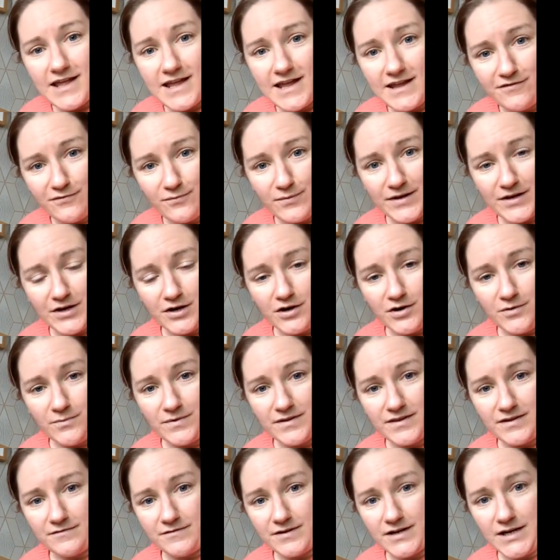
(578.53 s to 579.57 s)
if we got on
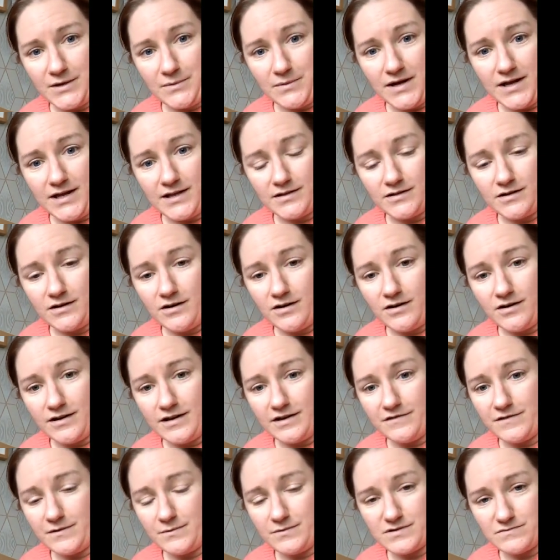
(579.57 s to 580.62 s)
with it really well or
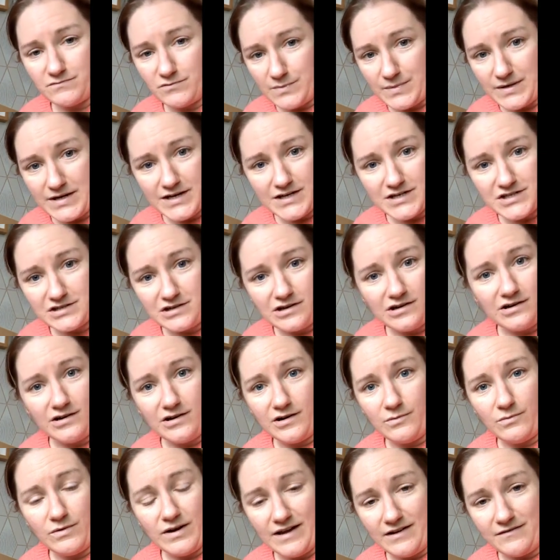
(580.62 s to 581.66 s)
if it was rubbish
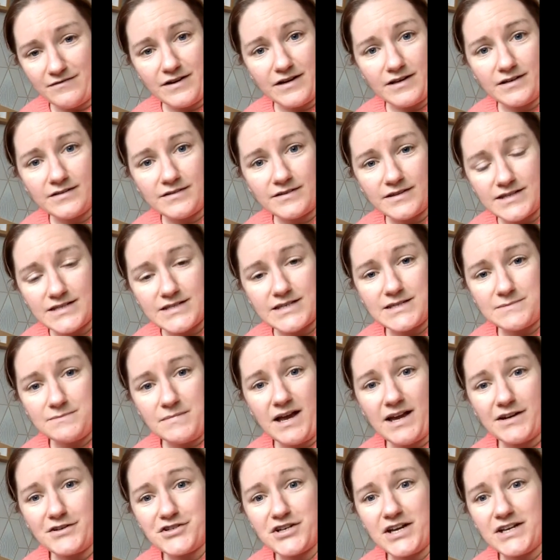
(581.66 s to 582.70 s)
or whatever. This is
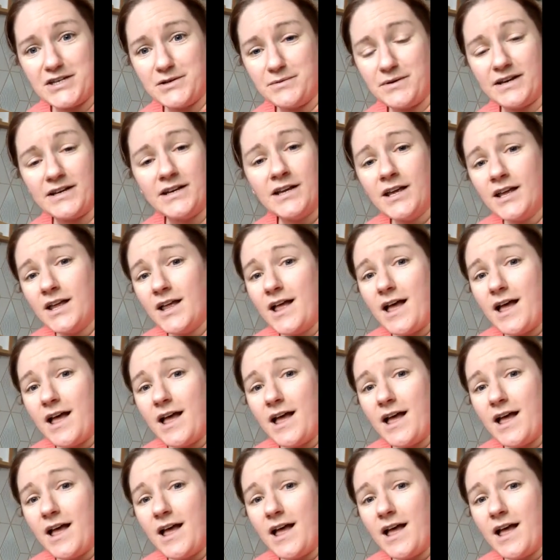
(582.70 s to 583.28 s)
my genuine.